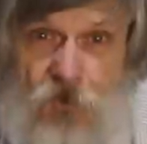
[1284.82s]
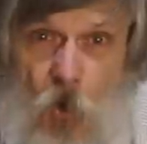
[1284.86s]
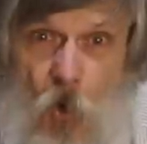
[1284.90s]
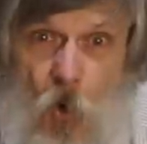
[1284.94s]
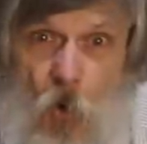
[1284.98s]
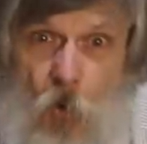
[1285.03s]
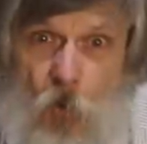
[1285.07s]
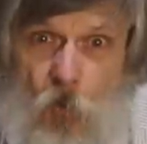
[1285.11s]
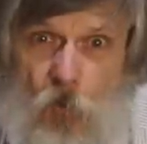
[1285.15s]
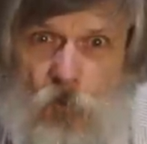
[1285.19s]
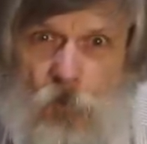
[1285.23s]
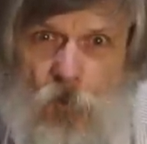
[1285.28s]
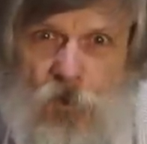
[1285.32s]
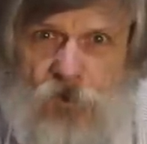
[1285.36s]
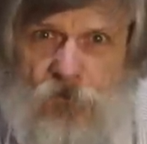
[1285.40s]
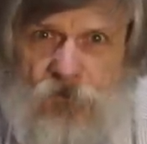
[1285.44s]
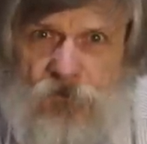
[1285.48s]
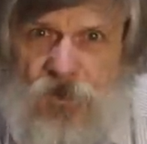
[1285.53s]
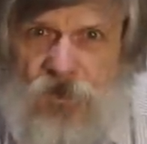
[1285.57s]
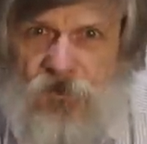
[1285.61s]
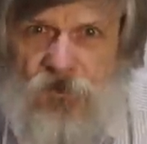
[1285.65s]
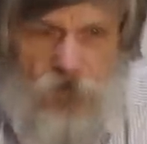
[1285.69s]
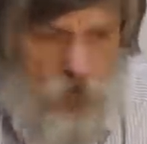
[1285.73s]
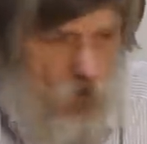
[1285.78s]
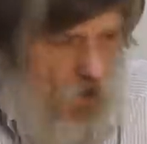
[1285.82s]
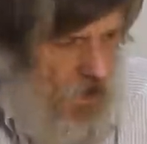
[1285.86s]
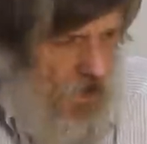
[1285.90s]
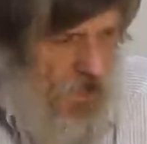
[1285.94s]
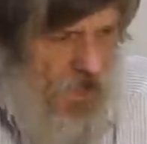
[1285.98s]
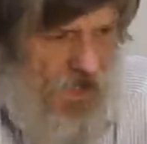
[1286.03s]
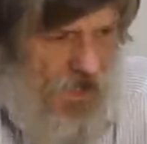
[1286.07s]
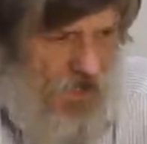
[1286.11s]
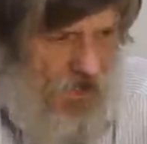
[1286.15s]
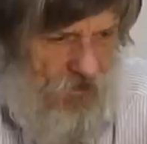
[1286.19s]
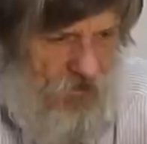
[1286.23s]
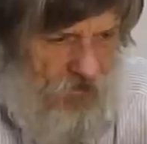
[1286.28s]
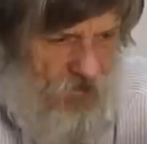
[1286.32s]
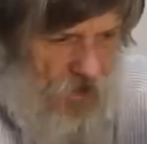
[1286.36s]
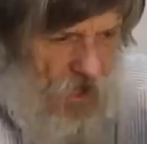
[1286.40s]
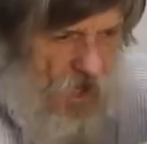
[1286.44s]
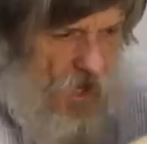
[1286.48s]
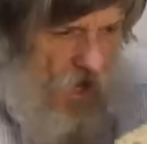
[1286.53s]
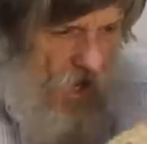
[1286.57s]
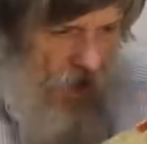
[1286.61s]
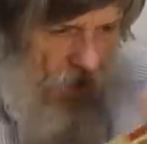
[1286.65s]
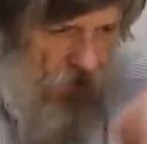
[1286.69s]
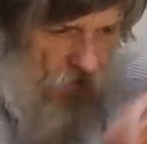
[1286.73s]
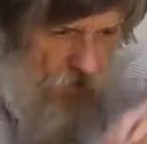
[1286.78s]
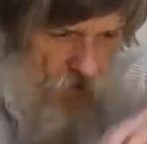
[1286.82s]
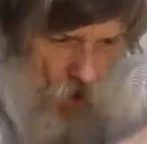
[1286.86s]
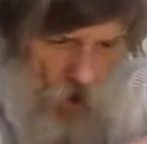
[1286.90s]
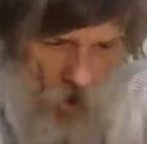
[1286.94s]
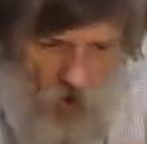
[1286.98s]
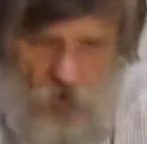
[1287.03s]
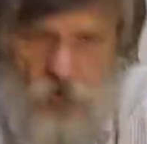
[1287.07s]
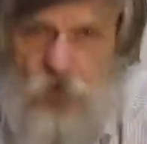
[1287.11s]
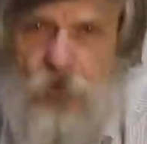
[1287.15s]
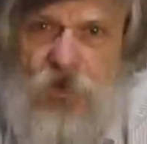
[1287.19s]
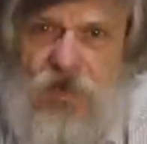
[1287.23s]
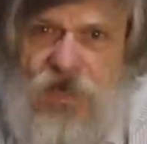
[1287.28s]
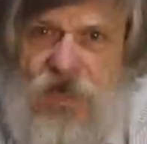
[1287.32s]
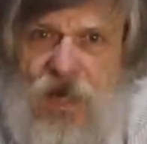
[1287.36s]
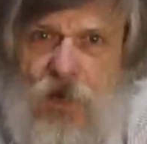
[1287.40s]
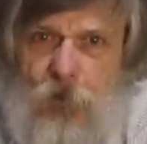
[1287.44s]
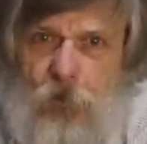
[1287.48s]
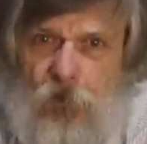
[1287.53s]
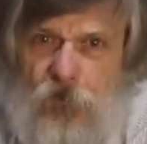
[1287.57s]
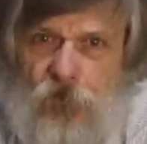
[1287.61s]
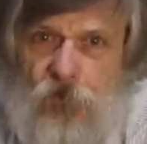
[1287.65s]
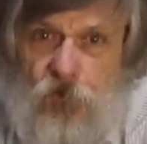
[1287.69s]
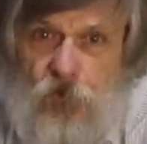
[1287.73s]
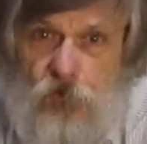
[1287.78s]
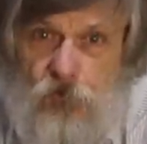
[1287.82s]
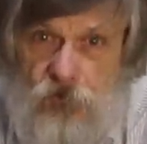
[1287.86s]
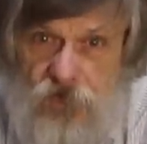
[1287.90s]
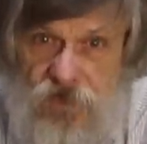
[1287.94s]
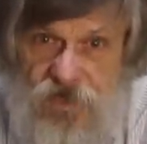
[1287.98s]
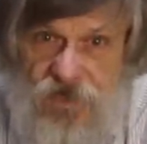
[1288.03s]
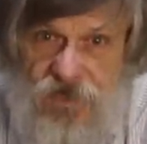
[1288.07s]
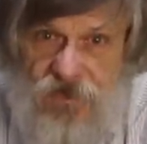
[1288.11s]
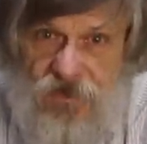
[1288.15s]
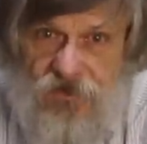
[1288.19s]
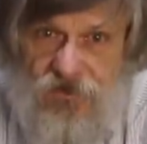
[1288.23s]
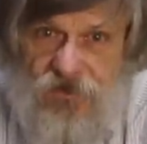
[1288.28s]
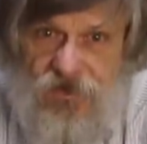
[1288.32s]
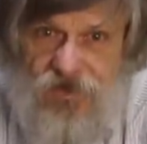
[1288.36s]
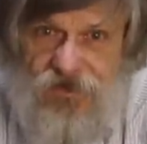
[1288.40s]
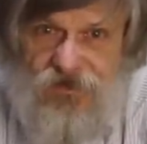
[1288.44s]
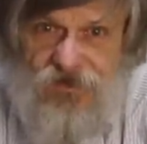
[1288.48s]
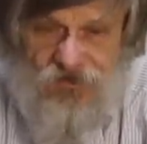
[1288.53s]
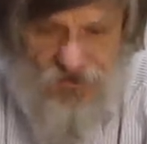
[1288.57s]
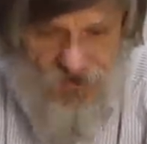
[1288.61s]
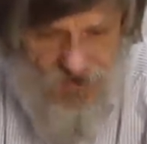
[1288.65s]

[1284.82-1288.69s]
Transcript: to hold one of these in my hands and not be able to read it. It